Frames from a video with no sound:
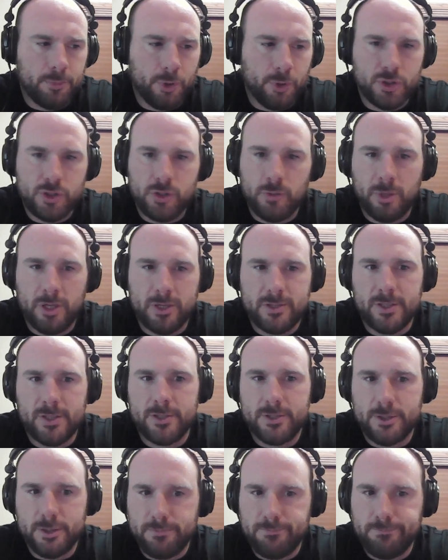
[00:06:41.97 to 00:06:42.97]
pushed the
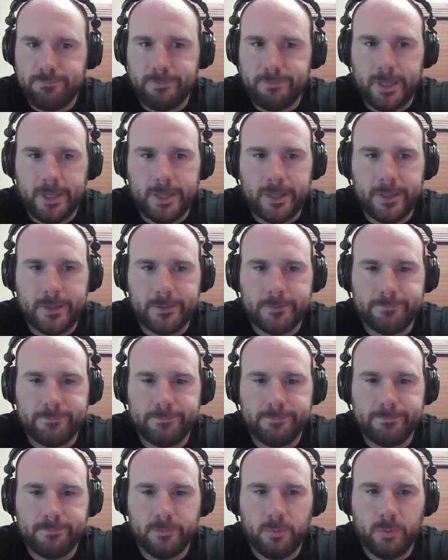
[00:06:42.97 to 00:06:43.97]
business, and
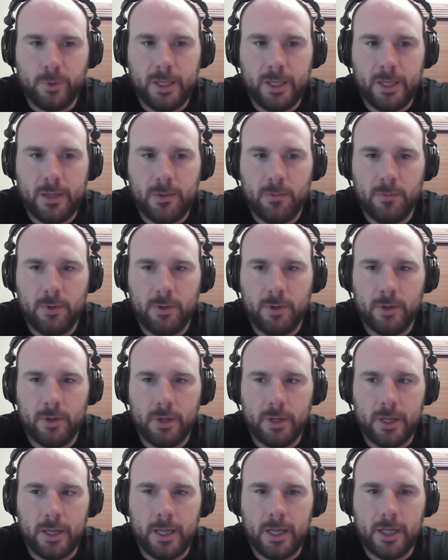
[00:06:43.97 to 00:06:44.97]
we
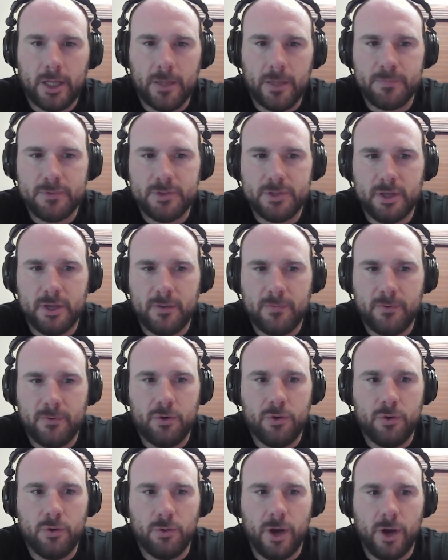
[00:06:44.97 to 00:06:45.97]
eclipsed a few
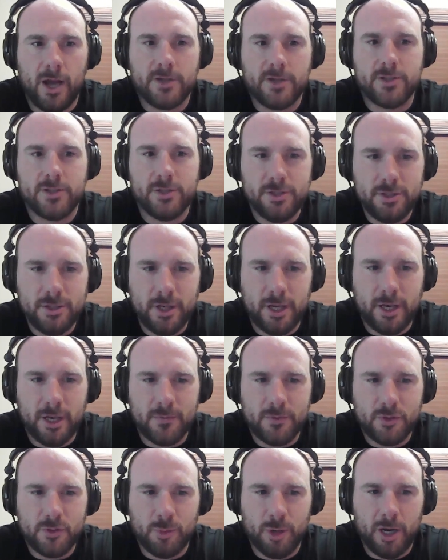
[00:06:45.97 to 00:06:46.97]
new horizons,
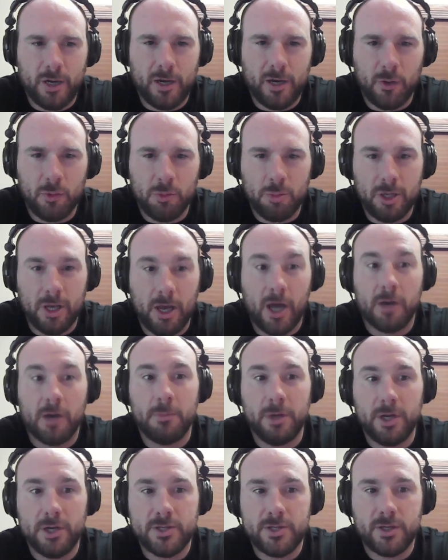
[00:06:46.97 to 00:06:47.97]
spread out beyond
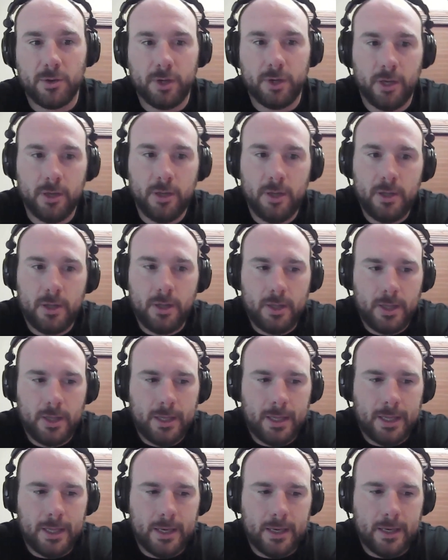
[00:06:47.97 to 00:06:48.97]
Minnesota,
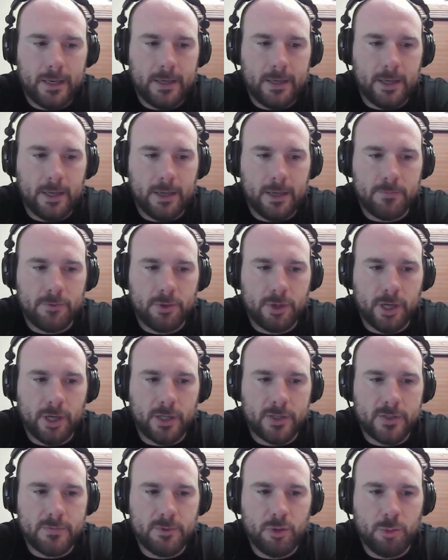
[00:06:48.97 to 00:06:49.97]
and took
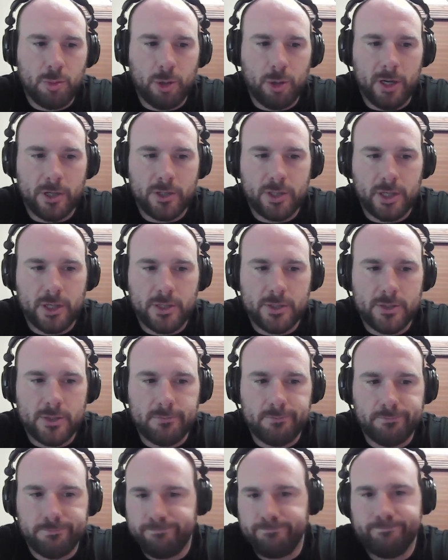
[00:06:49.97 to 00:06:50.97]
on some new projects.
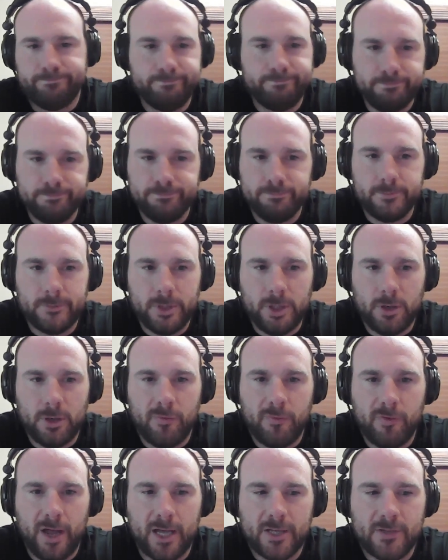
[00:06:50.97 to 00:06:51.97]
And,
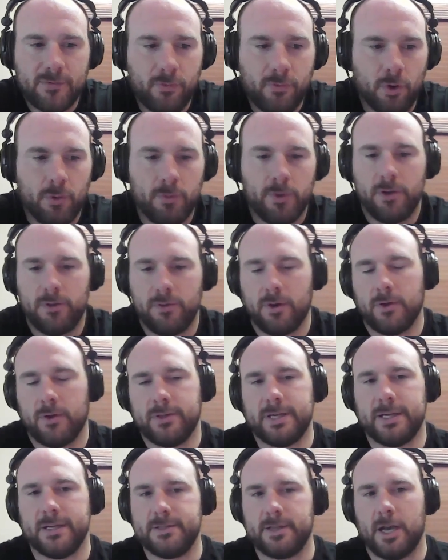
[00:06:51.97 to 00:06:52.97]
fast forward throughout
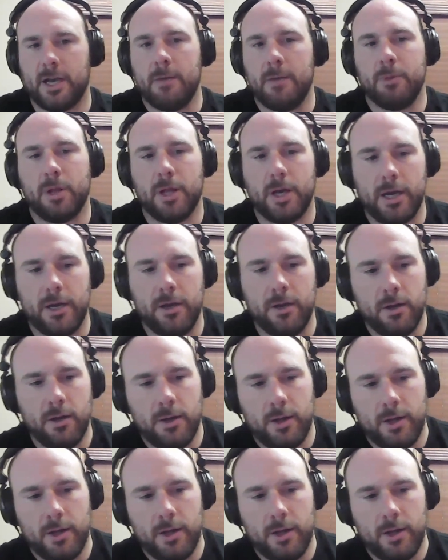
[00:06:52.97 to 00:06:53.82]
that timeline,